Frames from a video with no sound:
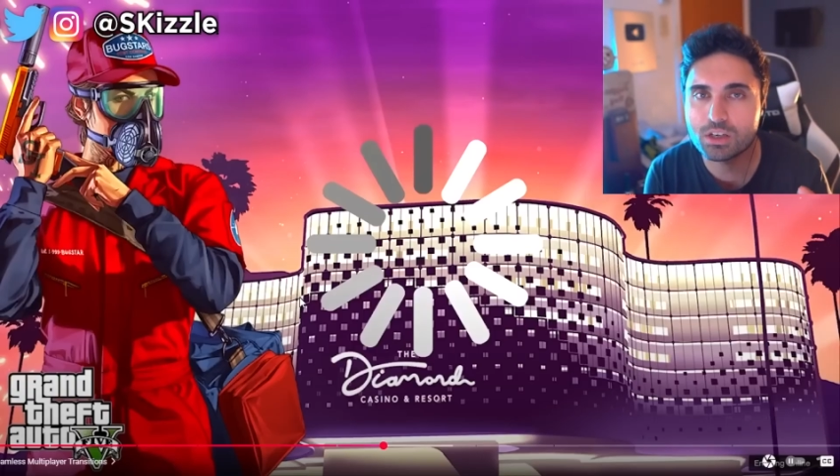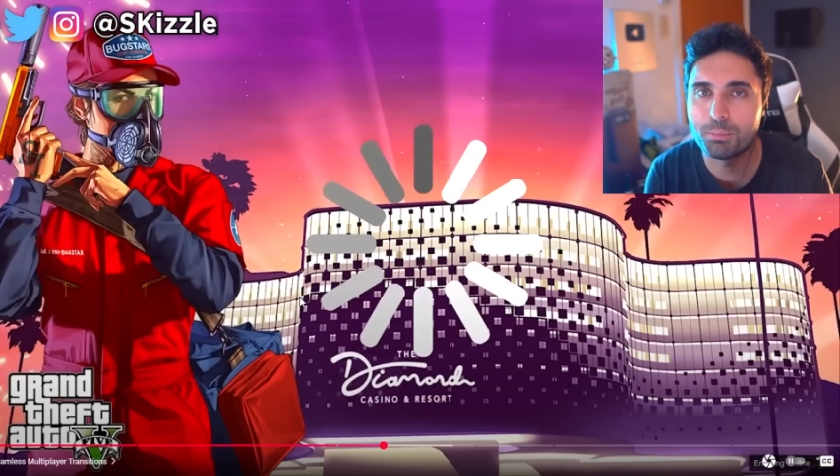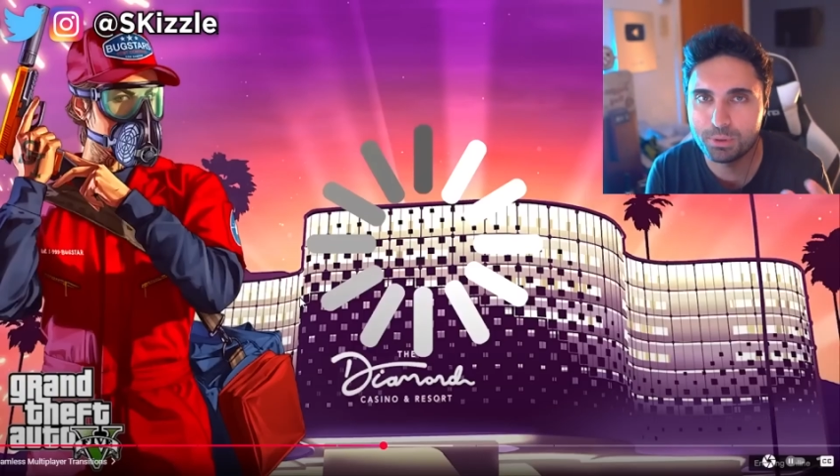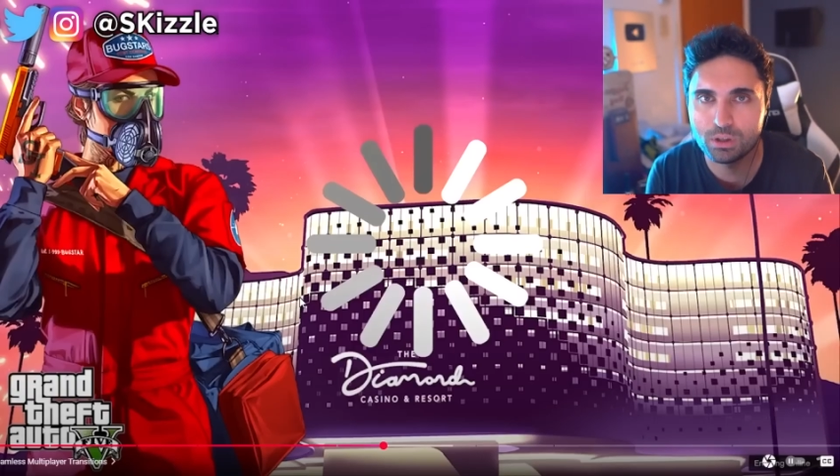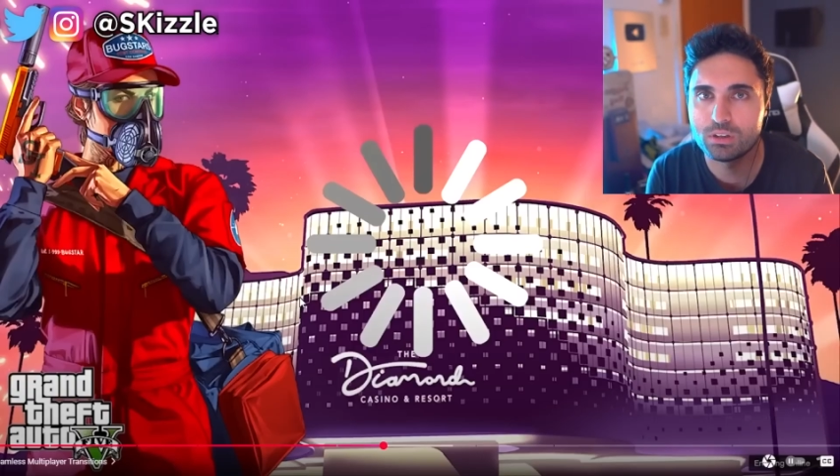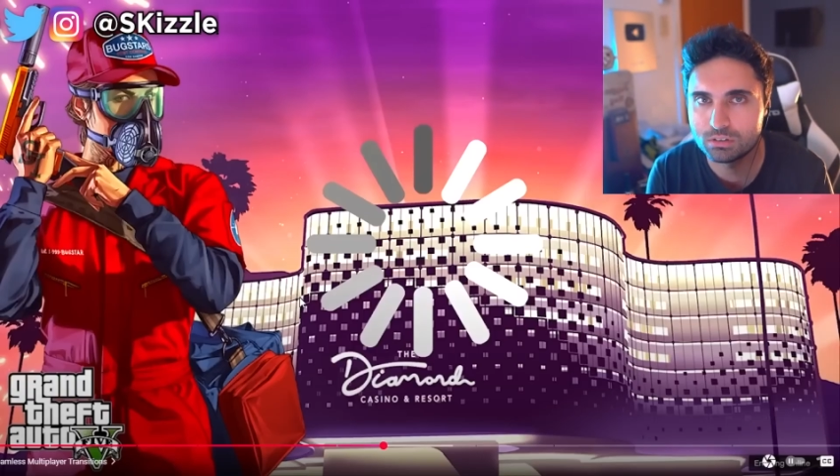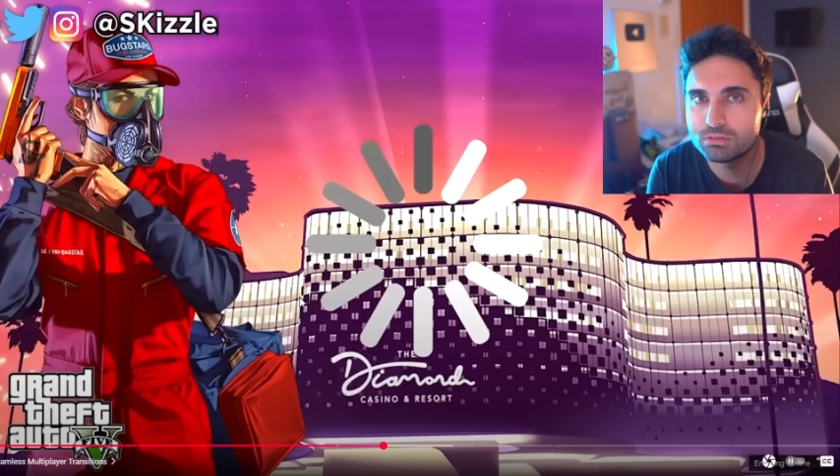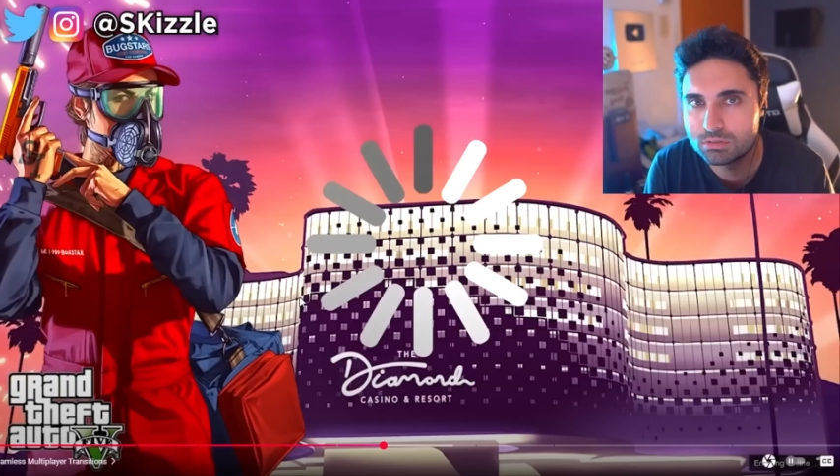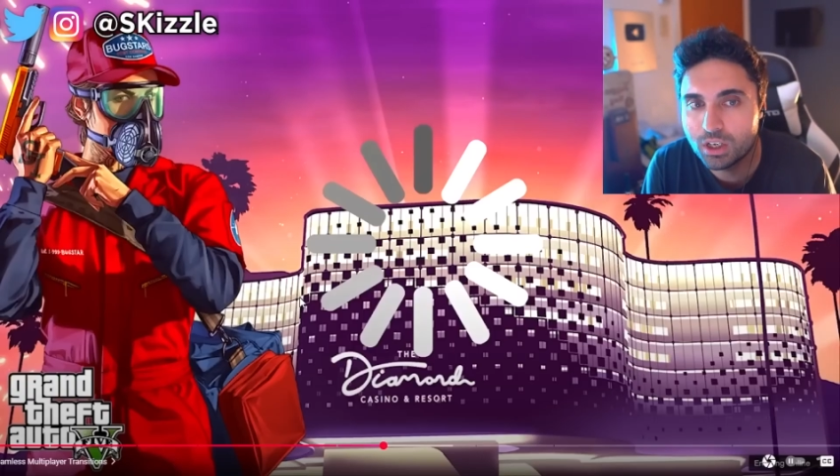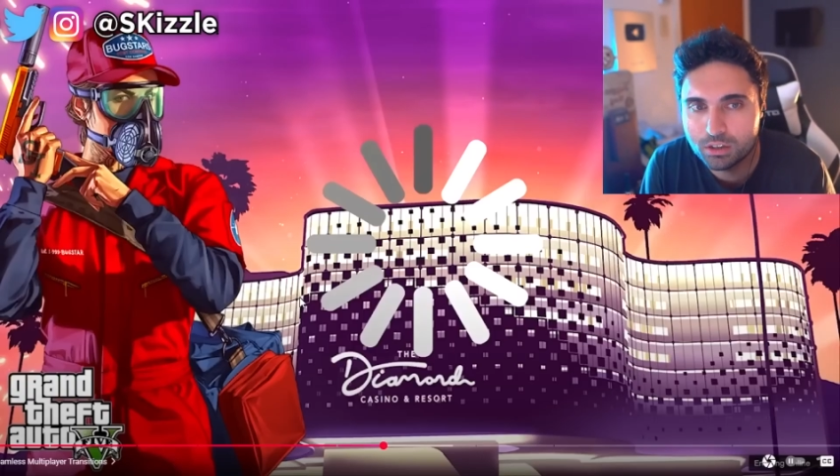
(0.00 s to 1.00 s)

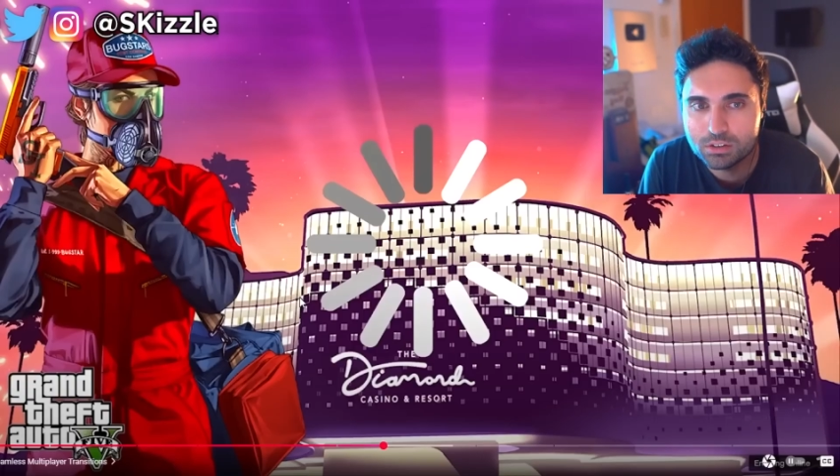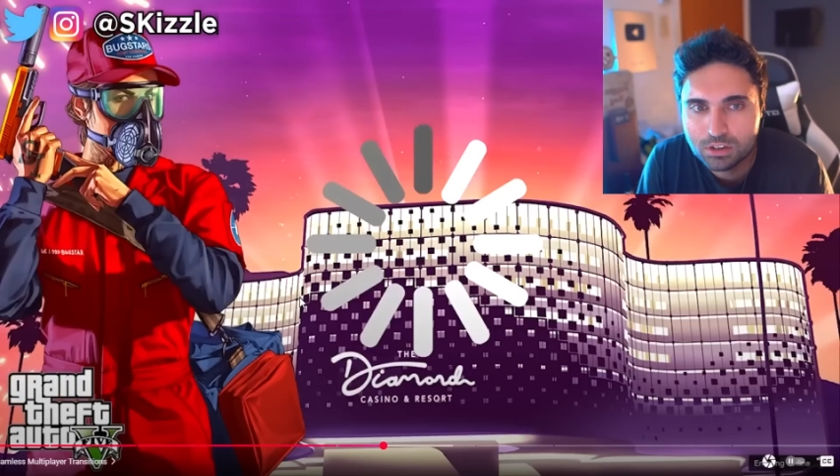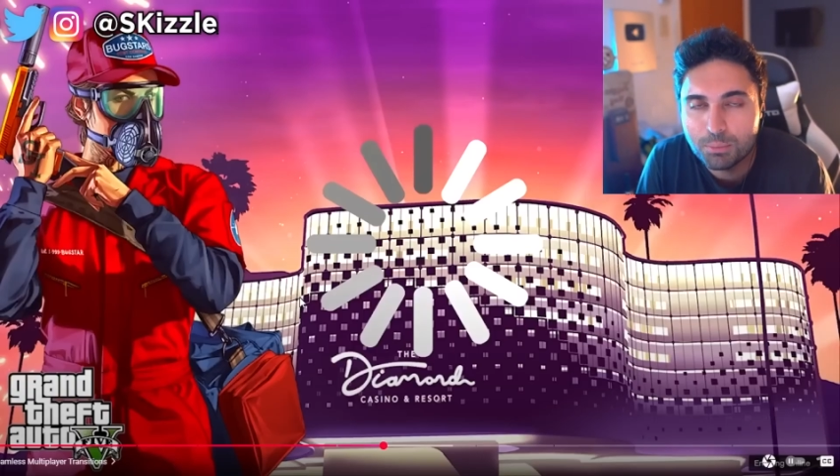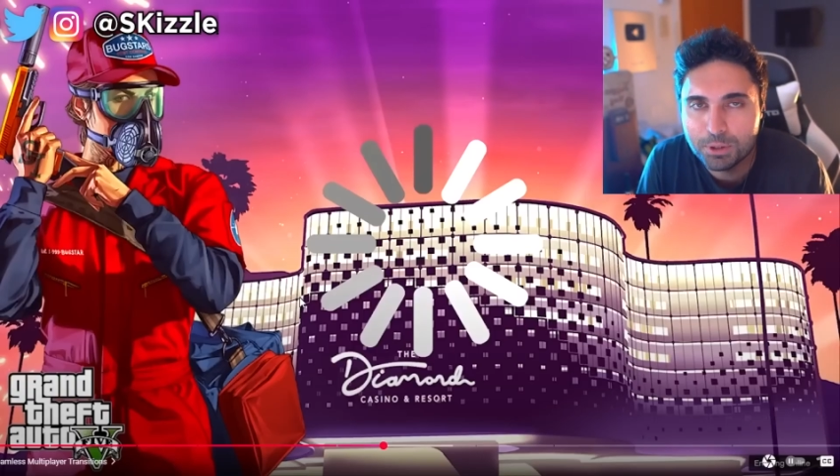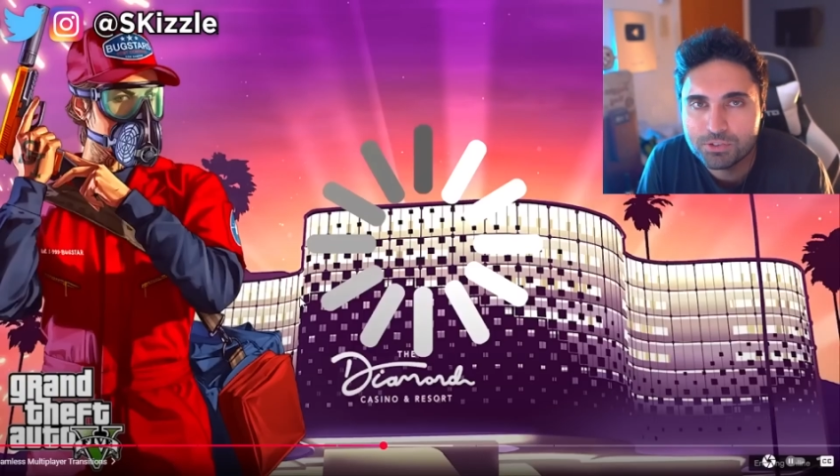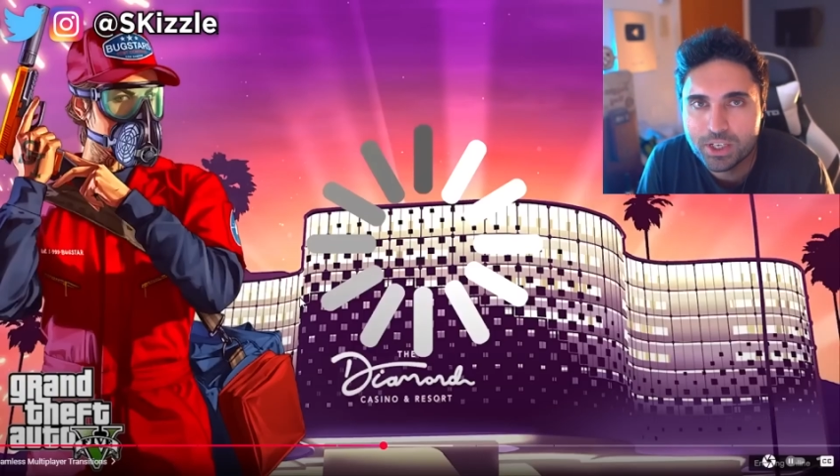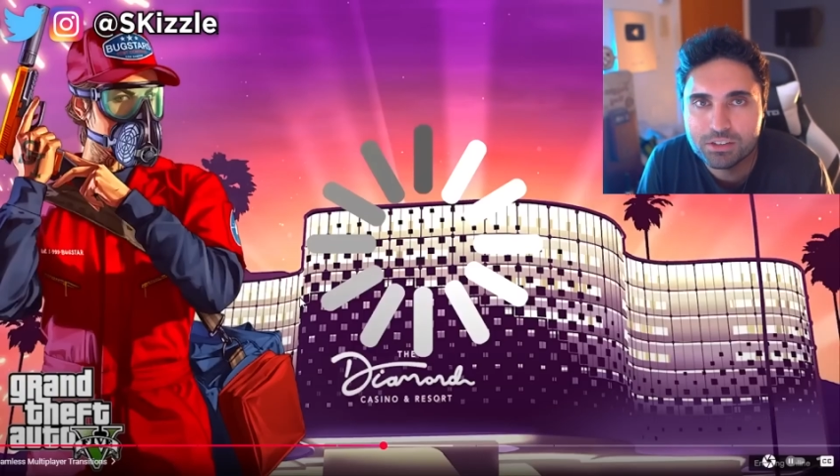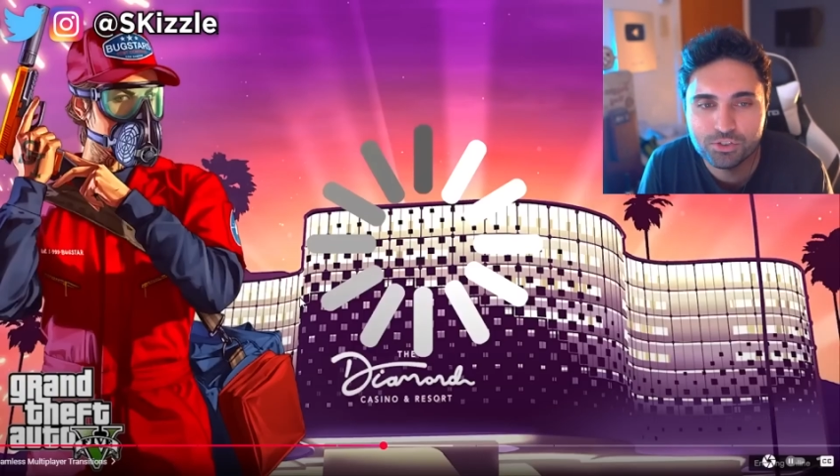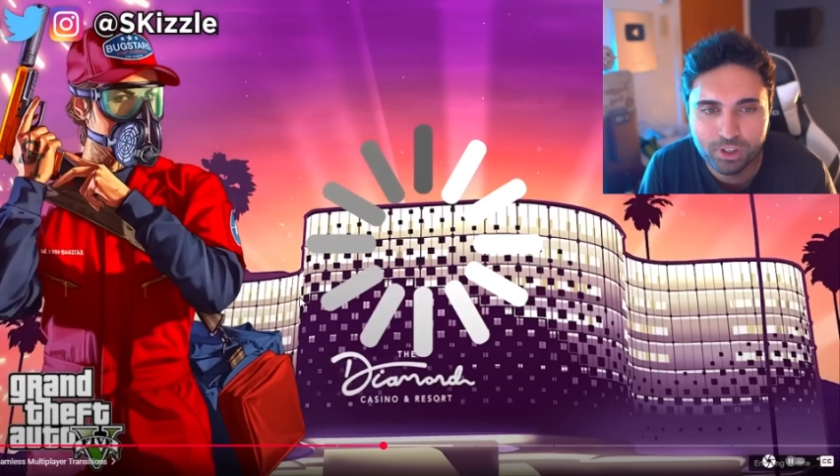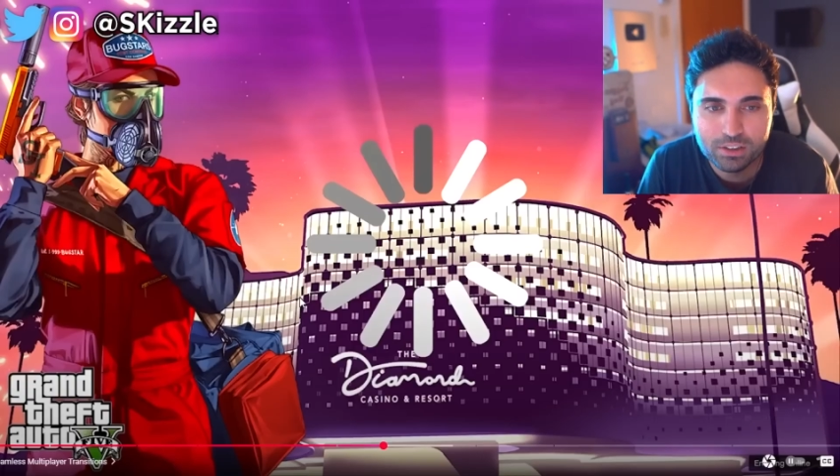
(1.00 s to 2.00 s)
couple of
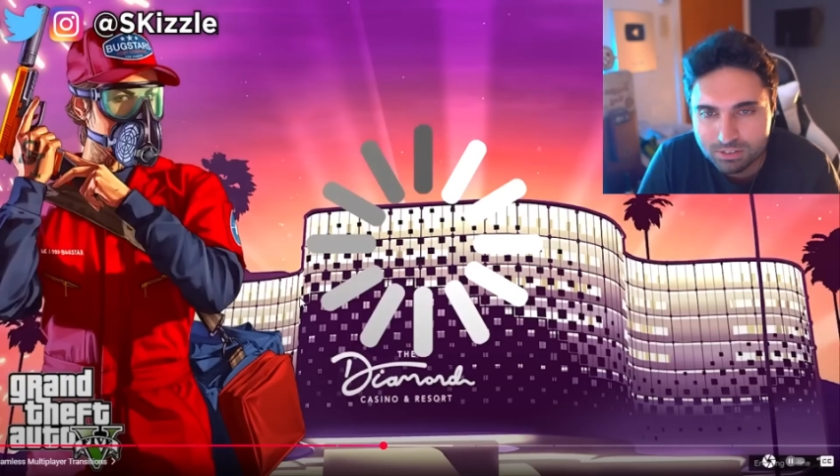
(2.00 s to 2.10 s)
seconds, right?